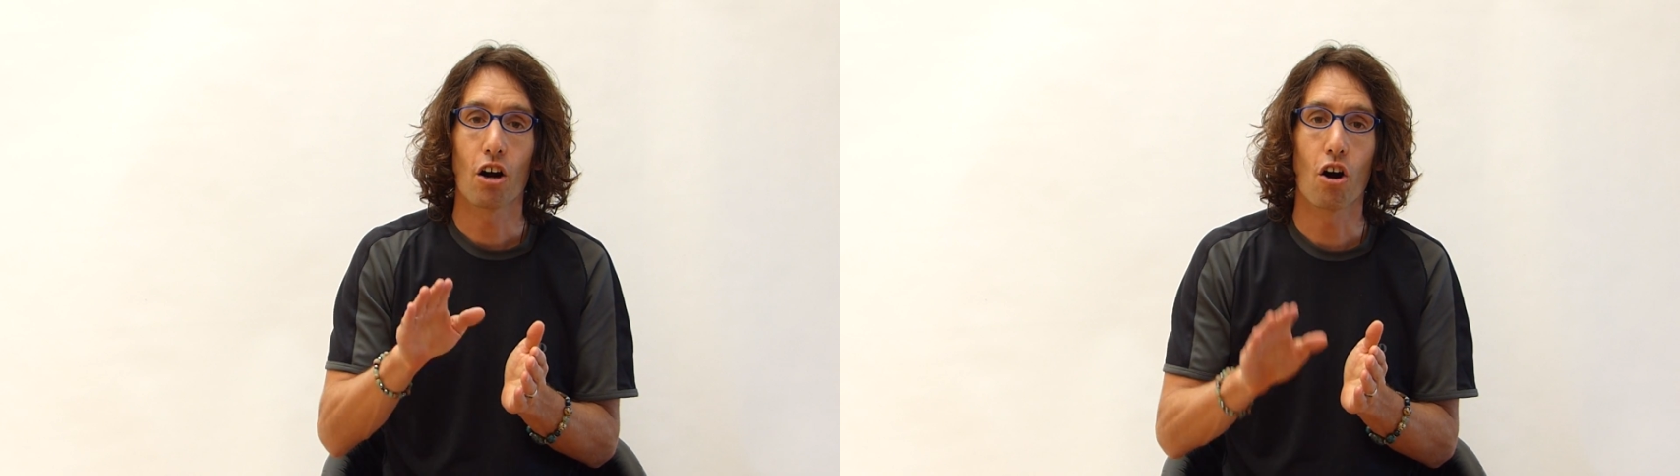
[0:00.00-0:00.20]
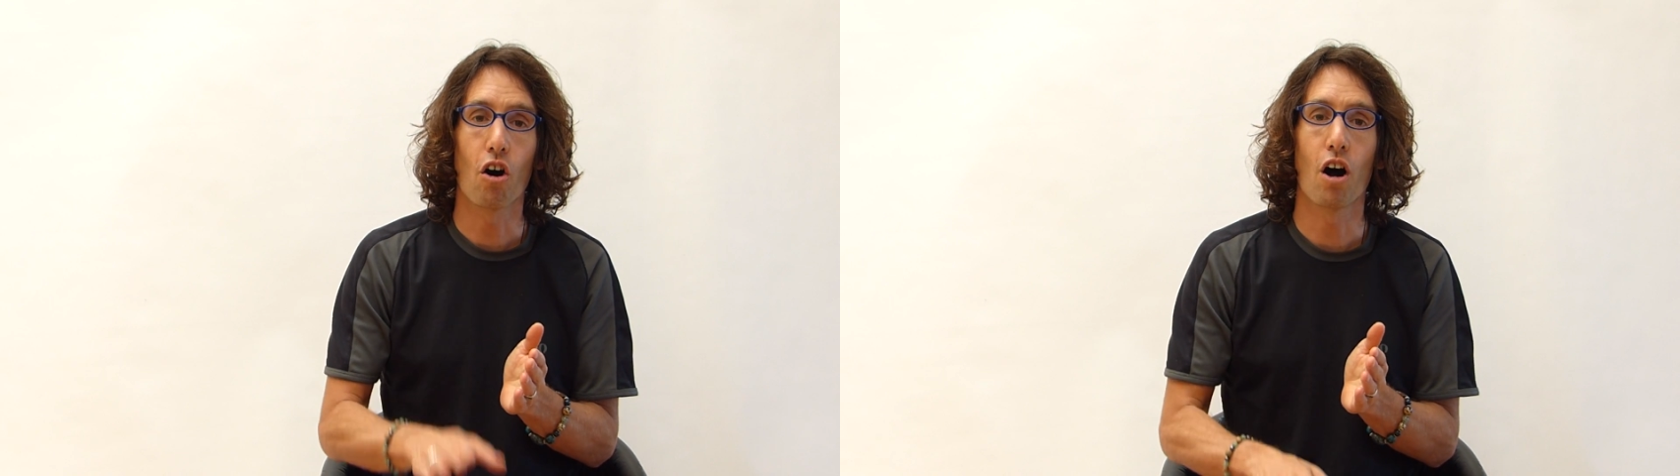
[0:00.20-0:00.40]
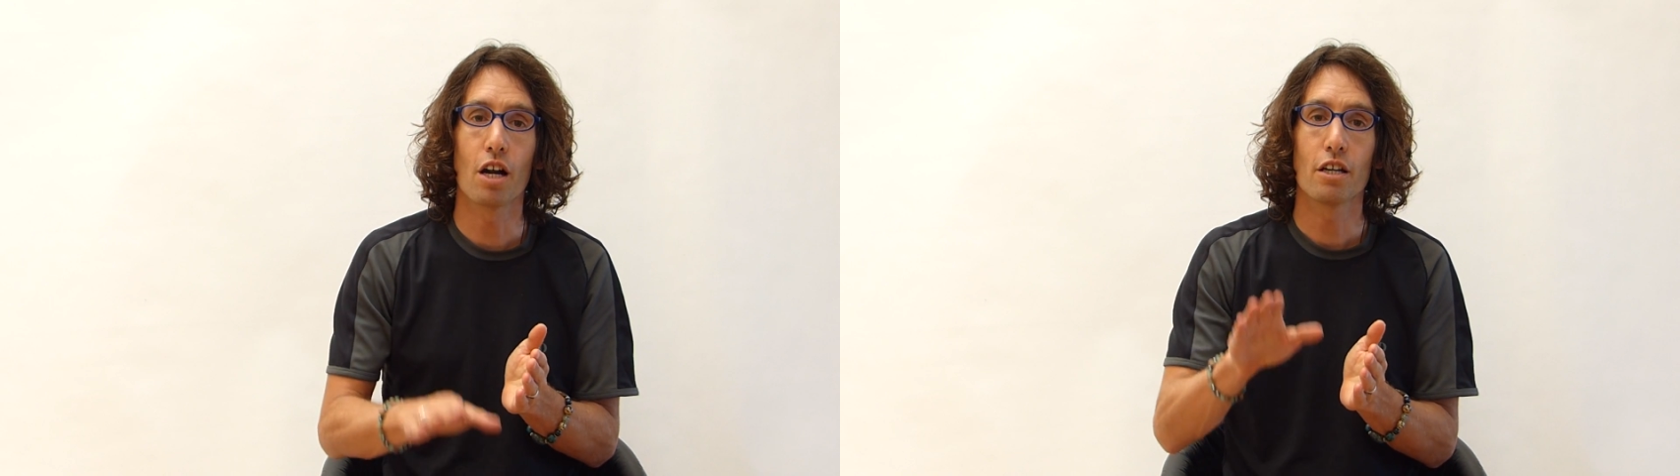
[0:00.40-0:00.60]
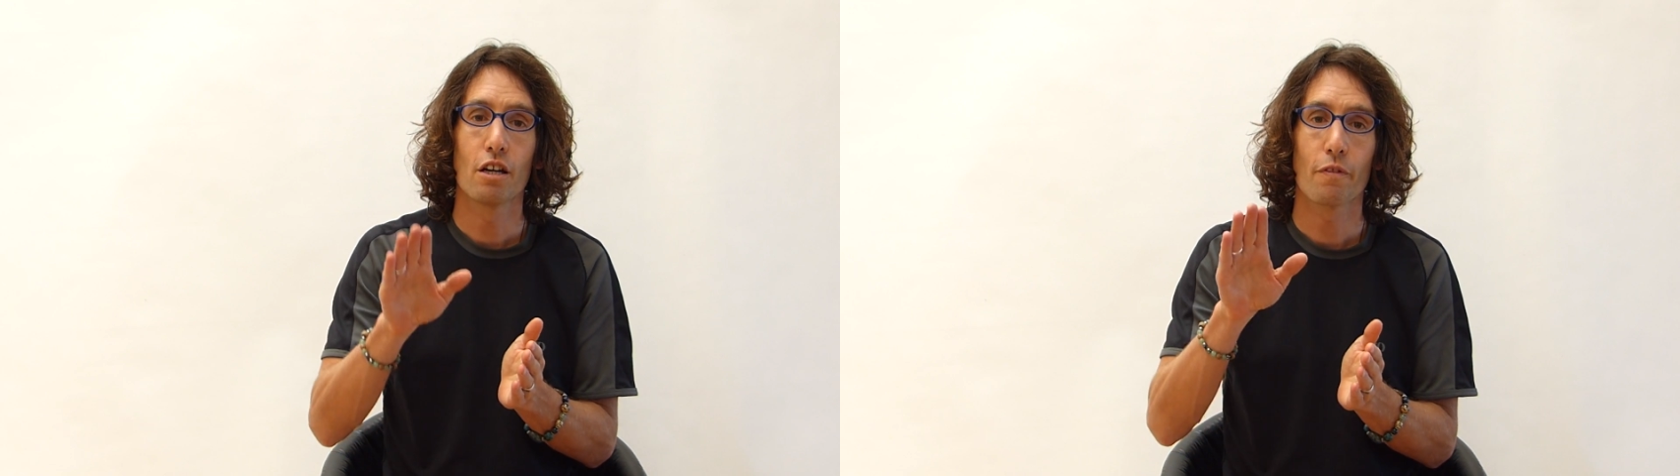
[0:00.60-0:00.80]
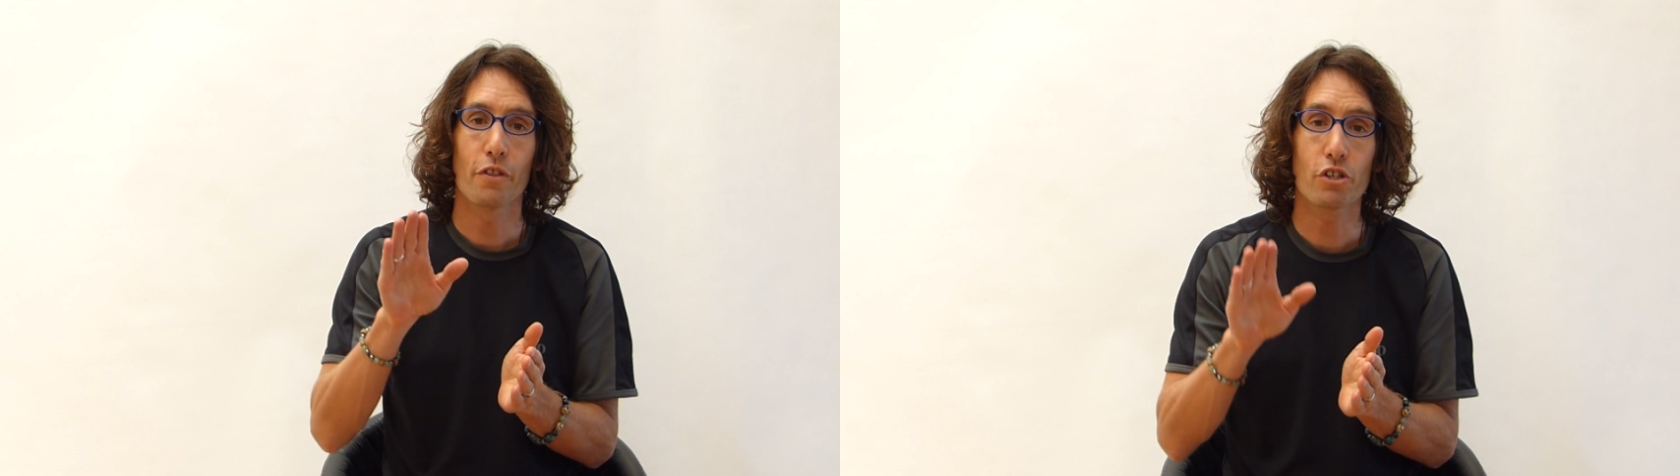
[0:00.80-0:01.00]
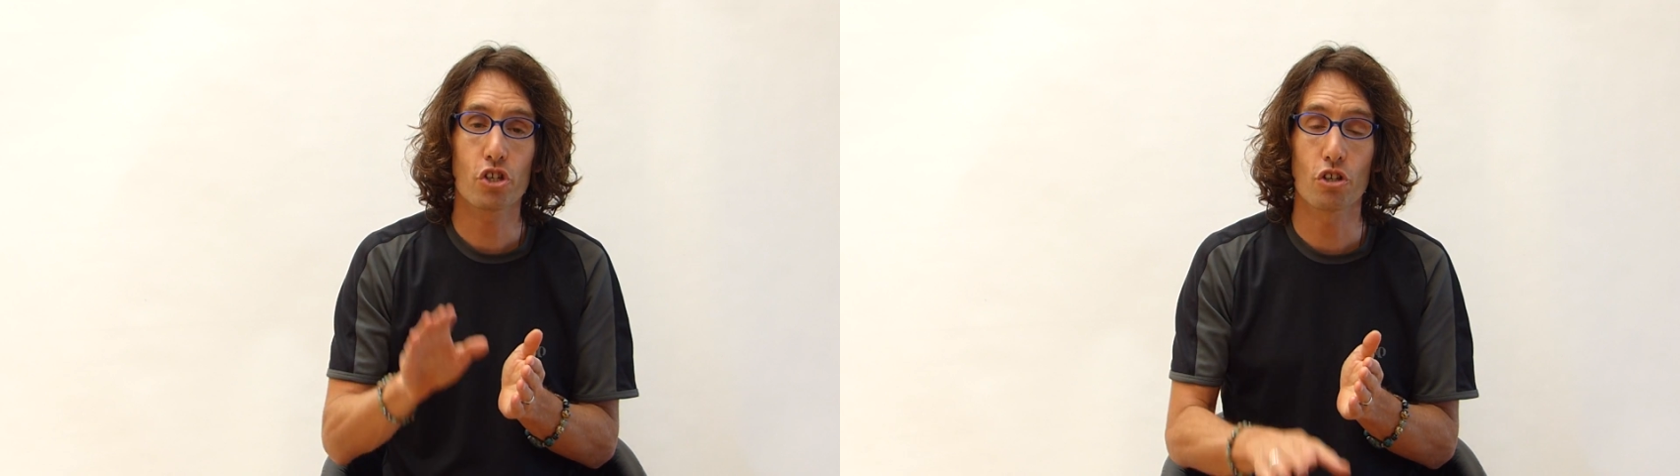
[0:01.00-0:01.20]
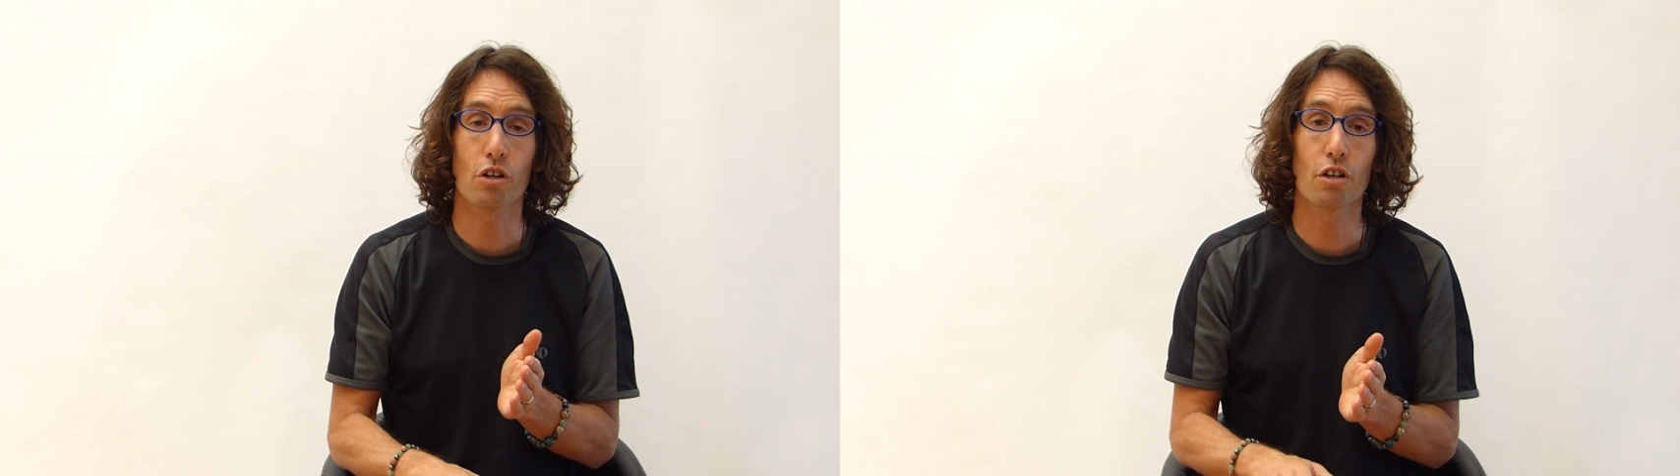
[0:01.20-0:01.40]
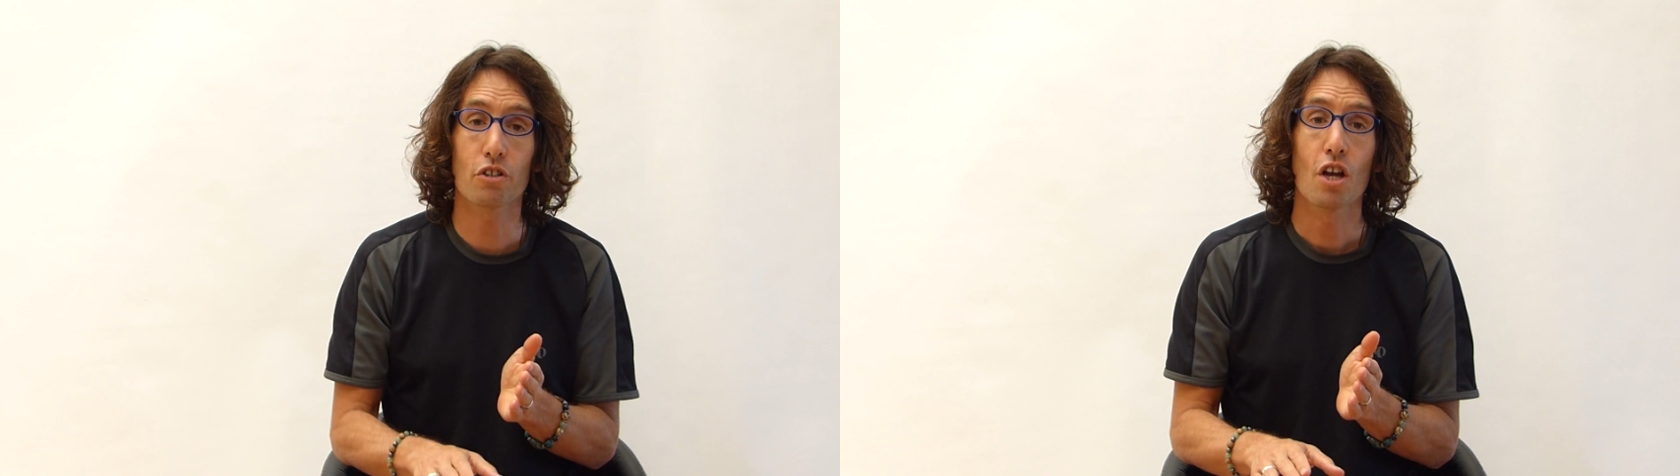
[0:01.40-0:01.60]
on the
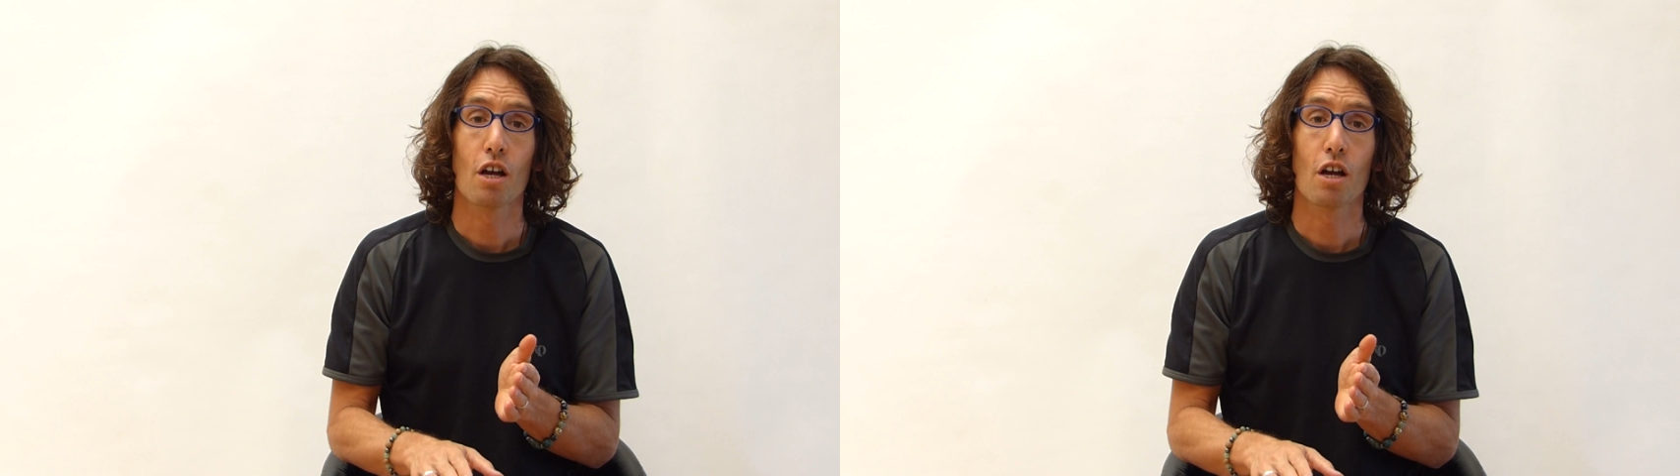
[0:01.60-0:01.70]
sugars,